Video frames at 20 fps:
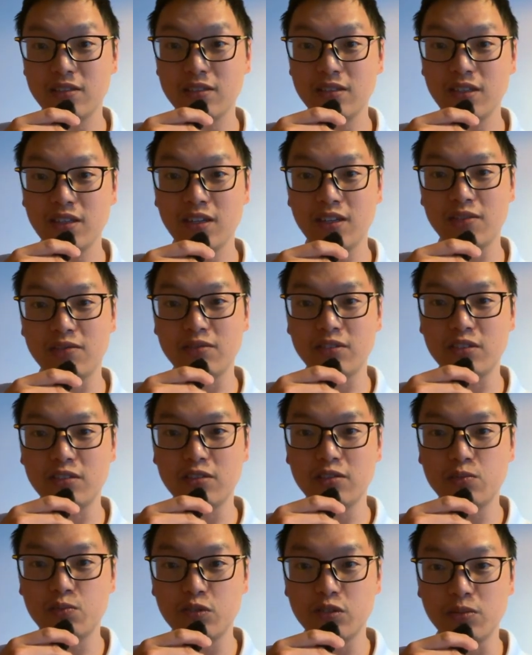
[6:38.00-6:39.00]
yeah, I
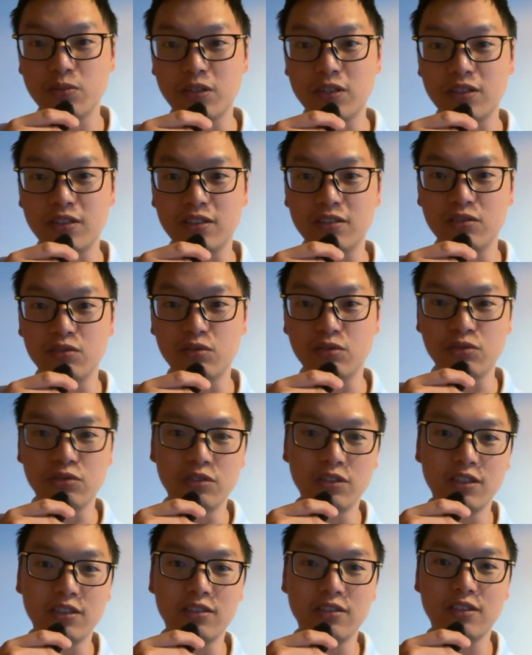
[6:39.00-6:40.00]
spoke about this to-do
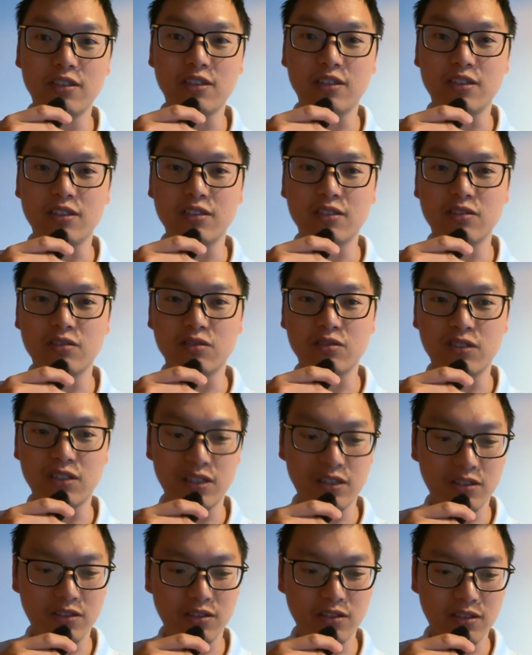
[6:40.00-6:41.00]
list here. So
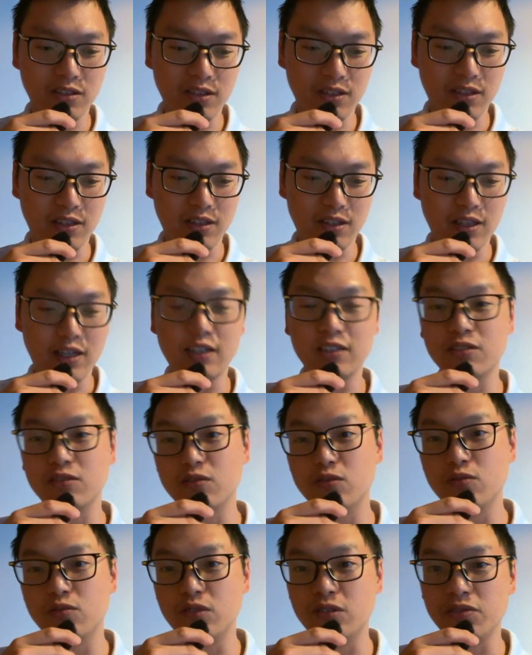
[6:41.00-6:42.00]
that's the last
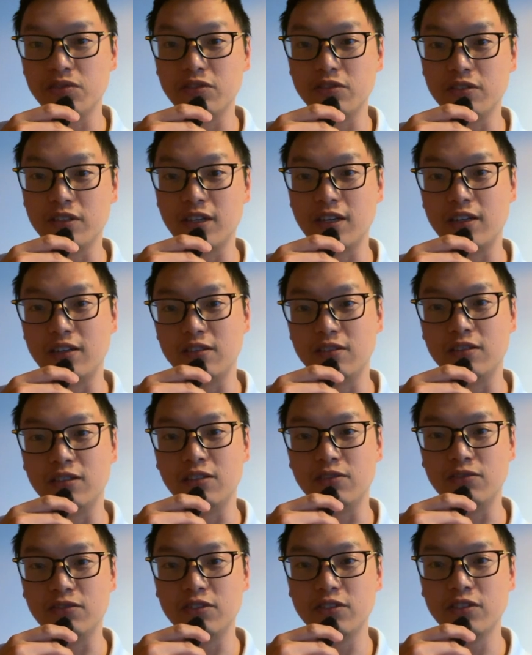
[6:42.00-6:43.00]
workflow that I use
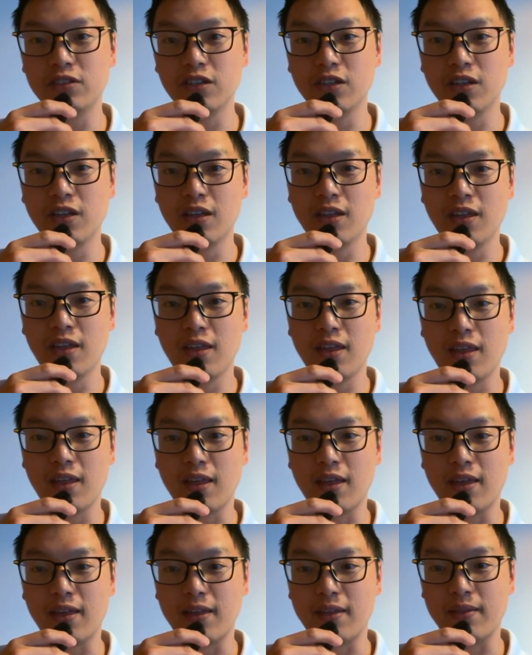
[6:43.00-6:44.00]
it for.
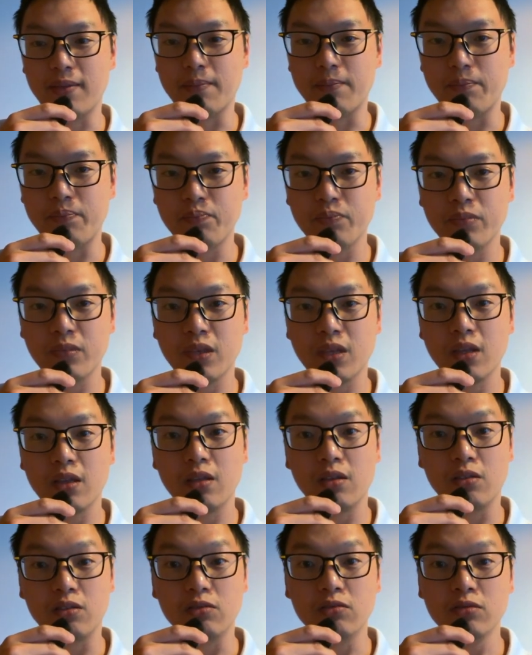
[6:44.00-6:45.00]
And
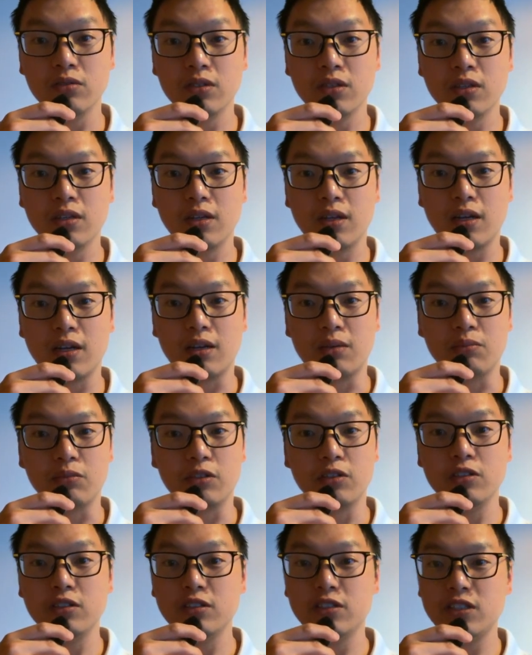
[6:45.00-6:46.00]
I'm
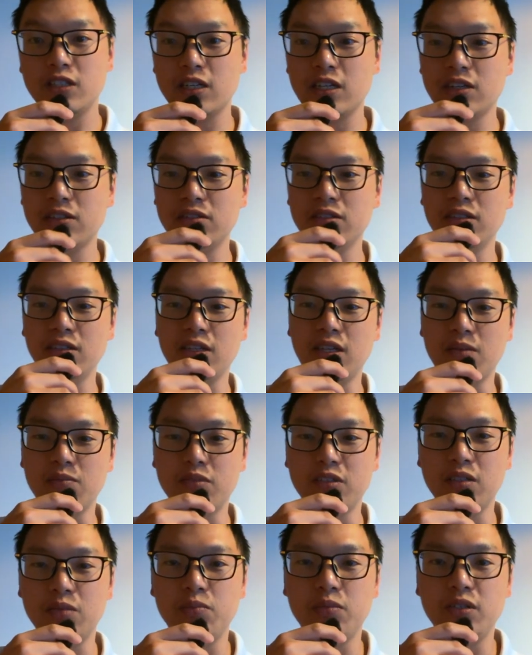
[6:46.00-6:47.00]
gonna check out the
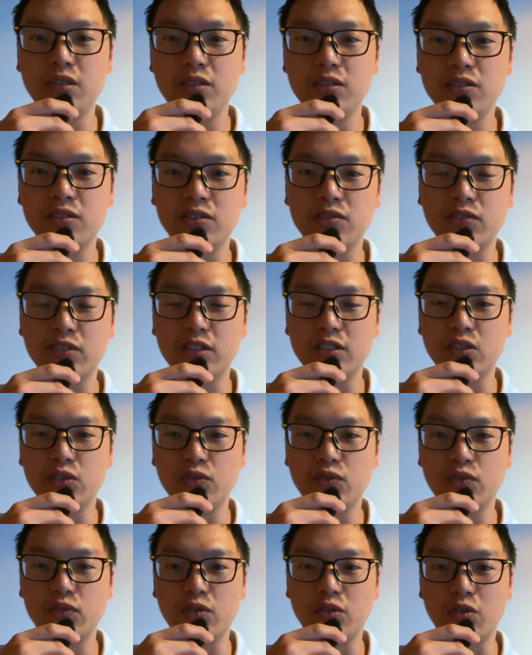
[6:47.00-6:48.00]
MCP servers
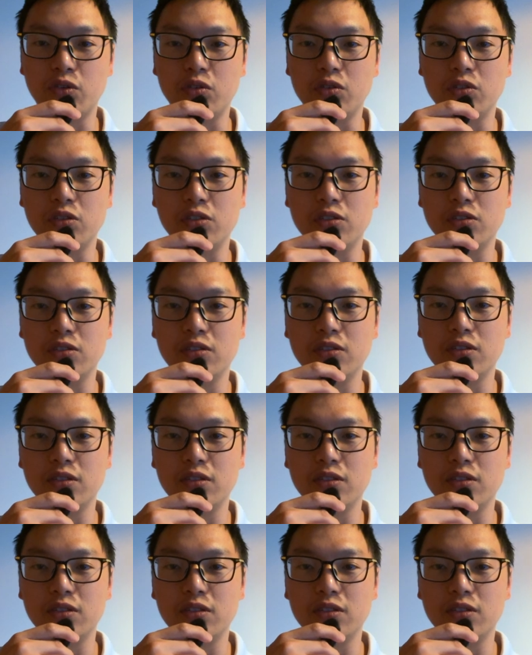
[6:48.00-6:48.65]
for